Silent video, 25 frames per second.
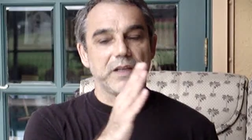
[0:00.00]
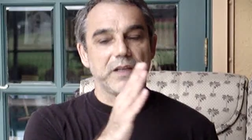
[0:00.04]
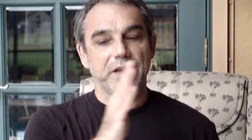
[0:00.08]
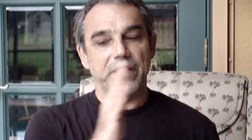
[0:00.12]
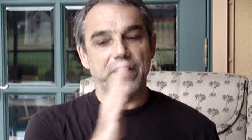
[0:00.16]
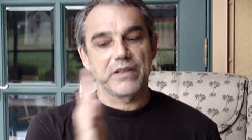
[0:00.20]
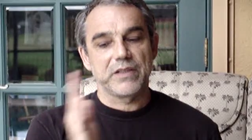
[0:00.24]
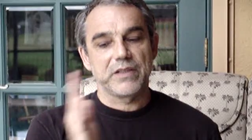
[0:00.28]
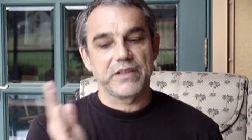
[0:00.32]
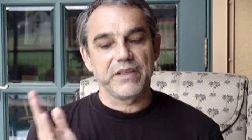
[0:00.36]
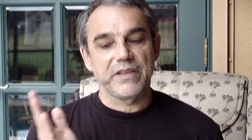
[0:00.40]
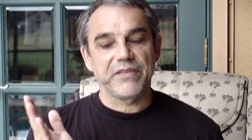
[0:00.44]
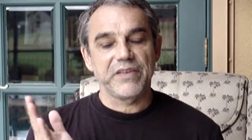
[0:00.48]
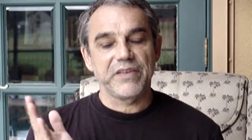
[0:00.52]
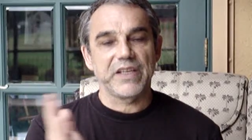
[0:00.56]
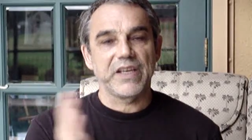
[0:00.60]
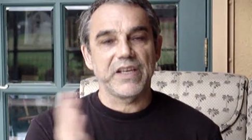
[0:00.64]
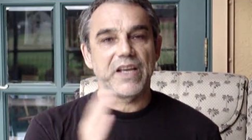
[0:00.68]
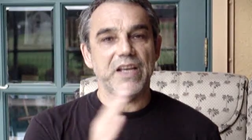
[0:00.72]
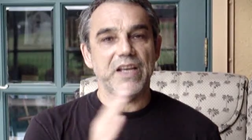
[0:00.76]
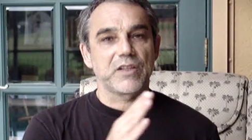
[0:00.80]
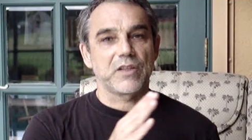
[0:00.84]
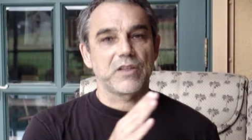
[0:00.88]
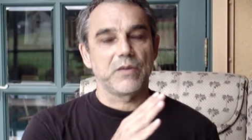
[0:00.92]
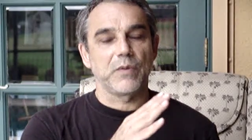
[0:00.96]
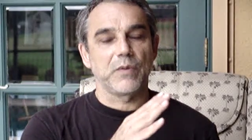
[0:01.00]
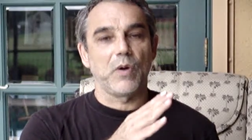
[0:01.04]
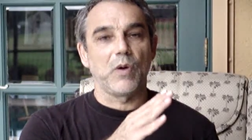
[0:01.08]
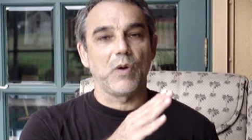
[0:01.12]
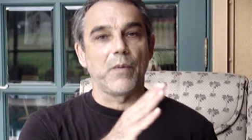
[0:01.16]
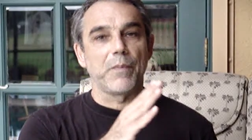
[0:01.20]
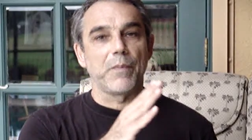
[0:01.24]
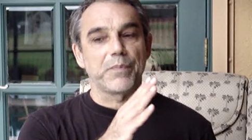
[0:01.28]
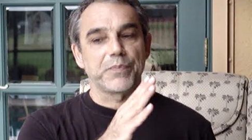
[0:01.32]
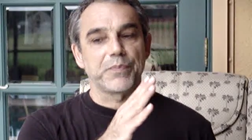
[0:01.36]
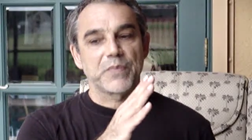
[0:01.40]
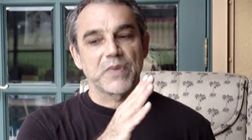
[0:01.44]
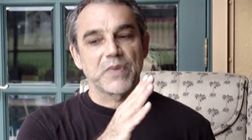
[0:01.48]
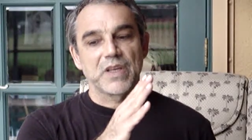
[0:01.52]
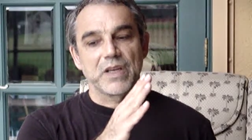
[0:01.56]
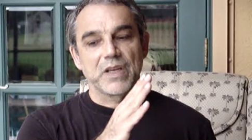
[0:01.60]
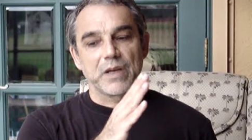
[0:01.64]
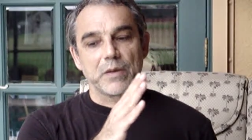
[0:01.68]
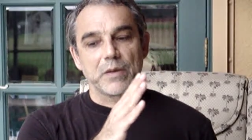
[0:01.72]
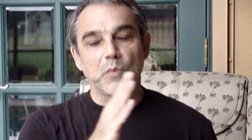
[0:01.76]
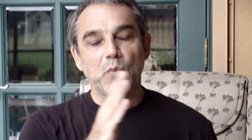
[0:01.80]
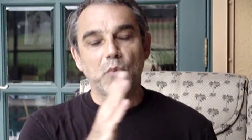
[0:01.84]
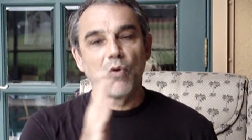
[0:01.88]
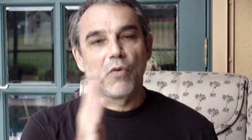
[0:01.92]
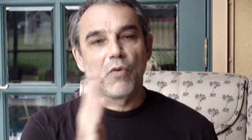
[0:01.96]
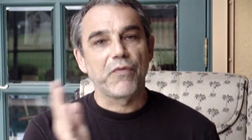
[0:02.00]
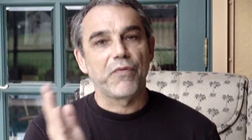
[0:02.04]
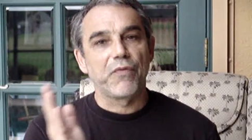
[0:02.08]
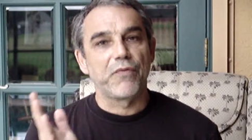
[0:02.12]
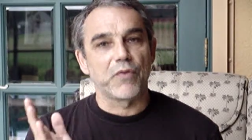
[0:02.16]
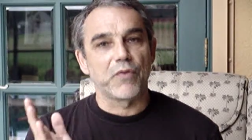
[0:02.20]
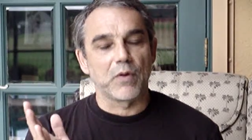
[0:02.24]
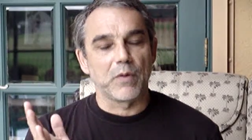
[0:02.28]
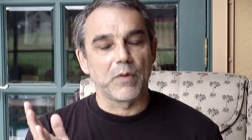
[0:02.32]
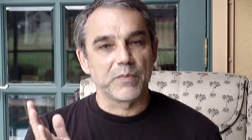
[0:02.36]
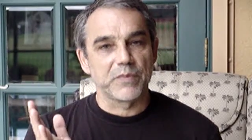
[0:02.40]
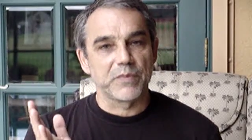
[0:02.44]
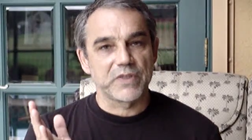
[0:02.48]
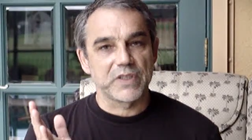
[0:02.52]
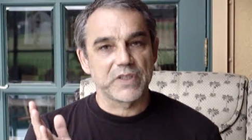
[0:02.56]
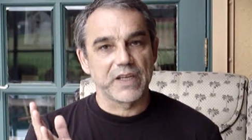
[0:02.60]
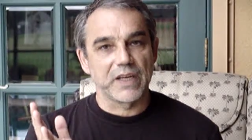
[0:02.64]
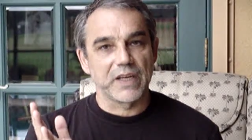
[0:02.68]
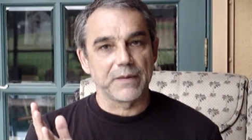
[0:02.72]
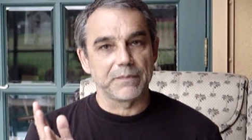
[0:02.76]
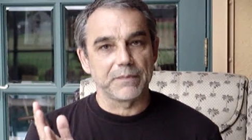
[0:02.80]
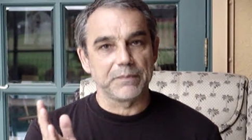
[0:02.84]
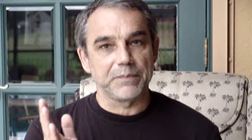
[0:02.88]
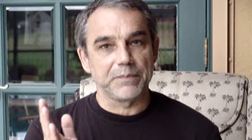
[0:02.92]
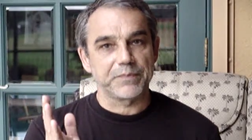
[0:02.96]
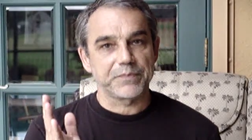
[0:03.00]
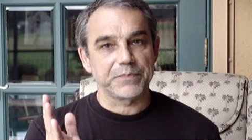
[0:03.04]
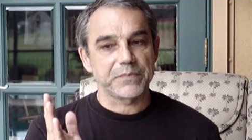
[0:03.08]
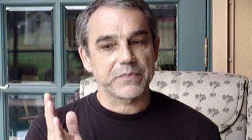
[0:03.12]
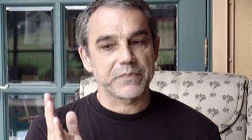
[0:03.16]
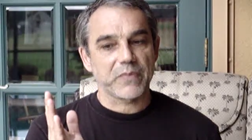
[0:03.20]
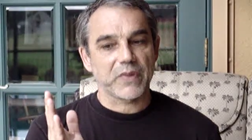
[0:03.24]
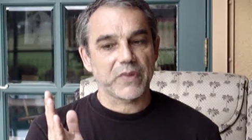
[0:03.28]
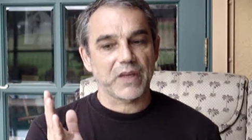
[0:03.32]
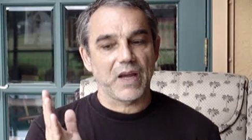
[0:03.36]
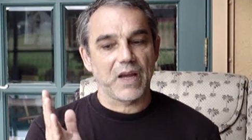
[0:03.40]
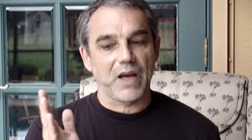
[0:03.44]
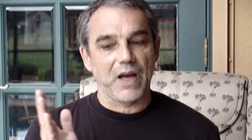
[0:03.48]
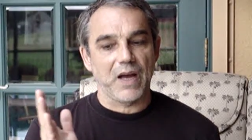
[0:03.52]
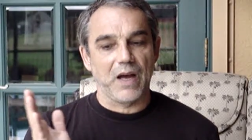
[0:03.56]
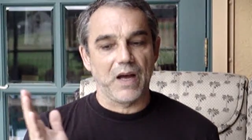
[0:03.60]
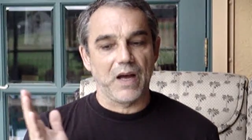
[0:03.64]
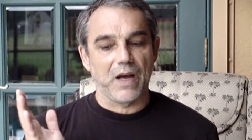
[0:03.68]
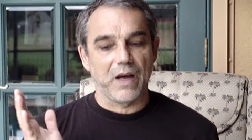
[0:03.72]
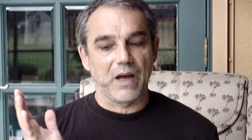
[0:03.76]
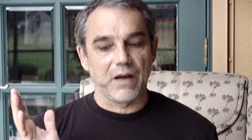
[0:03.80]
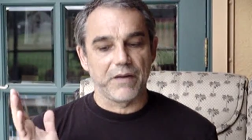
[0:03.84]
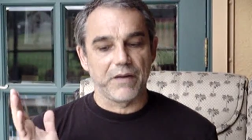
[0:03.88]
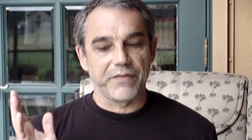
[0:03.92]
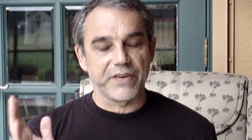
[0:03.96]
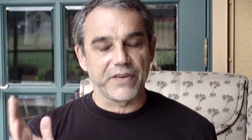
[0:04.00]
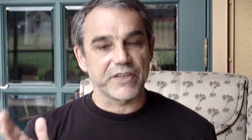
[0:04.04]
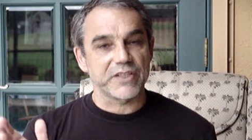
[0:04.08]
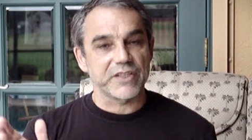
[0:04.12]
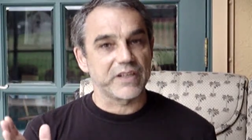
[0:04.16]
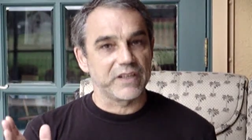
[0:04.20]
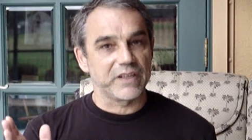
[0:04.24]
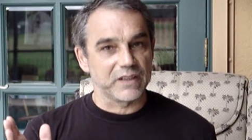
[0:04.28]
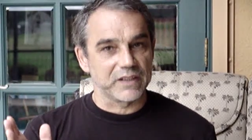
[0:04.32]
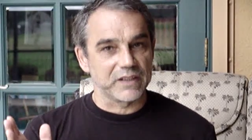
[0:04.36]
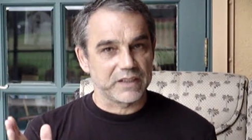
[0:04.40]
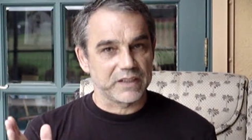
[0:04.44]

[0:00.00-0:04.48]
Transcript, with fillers: uh, deviate or move from the uh, vertical